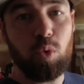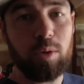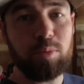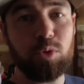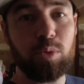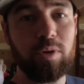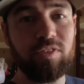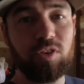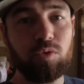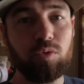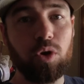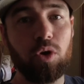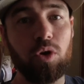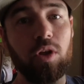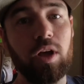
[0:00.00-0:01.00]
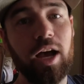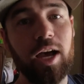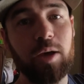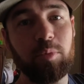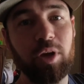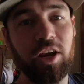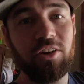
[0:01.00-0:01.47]
Welcome to Rivet and Roll.
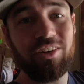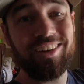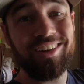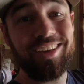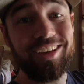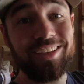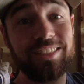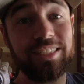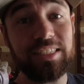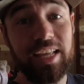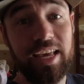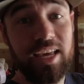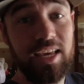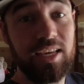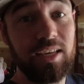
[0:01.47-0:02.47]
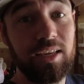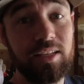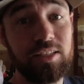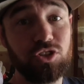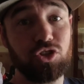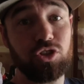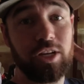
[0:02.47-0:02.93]
I'm Aaron, and today it
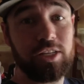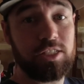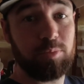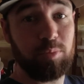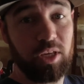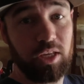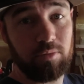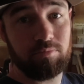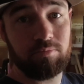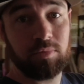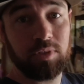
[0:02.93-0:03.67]
is just me.